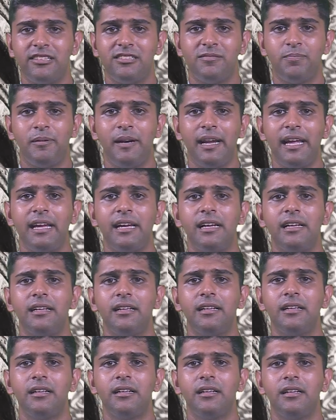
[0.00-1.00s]
us pray.
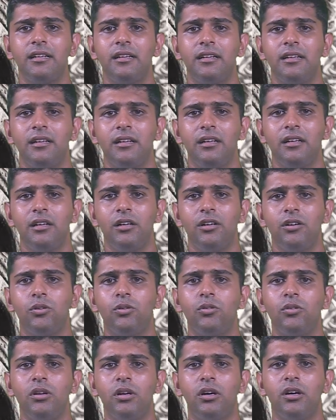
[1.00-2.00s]

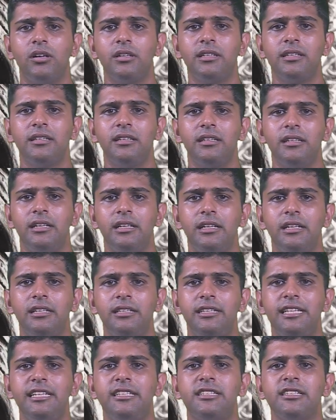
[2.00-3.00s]
O Lord,
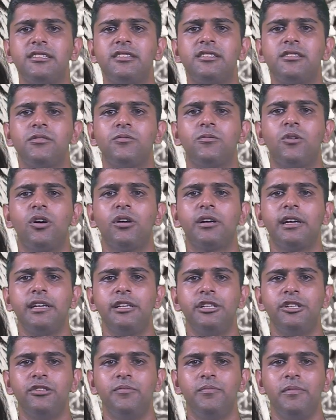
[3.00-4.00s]
teach us to walk
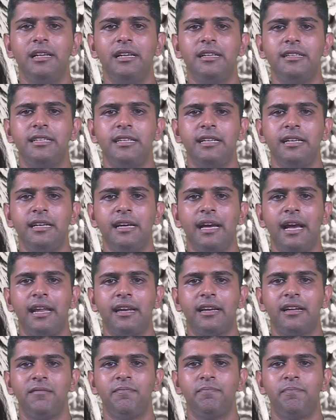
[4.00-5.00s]
in humility
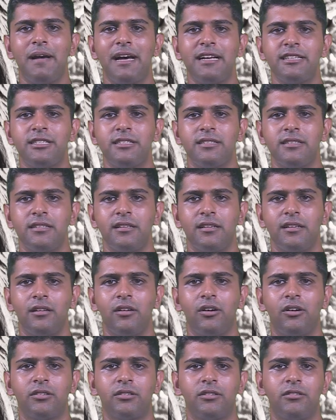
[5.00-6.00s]
and compassion,
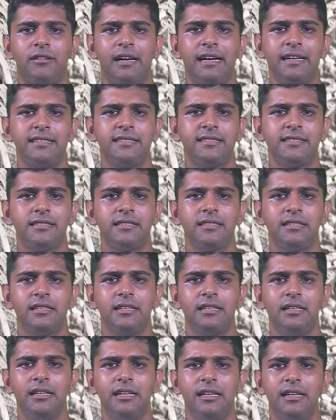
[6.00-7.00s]
Lord Christ,
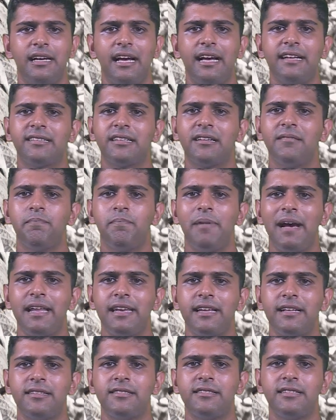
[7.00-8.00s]
as
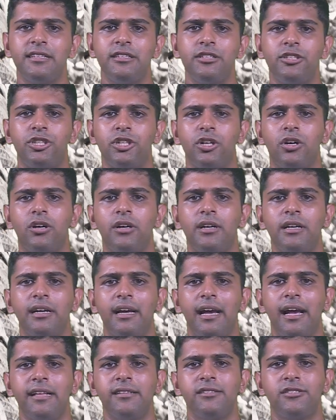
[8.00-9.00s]
companions in
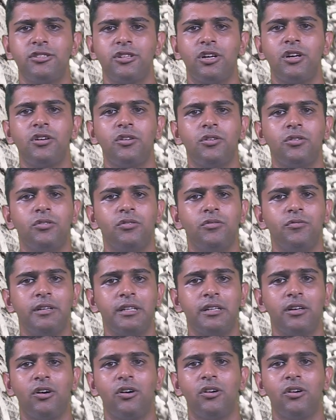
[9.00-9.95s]
joy and sorrow with